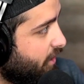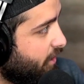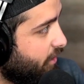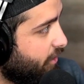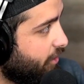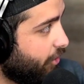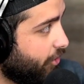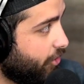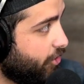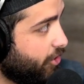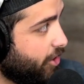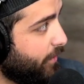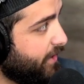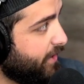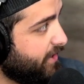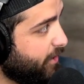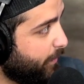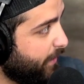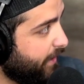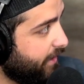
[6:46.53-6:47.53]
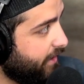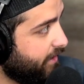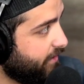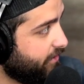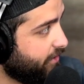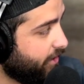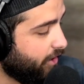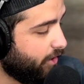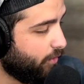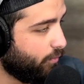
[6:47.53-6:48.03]
your showings to pendings
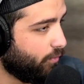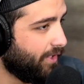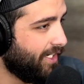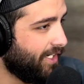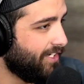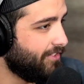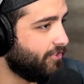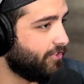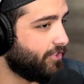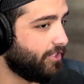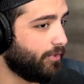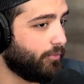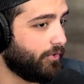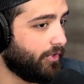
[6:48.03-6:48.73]
are going to range somewhere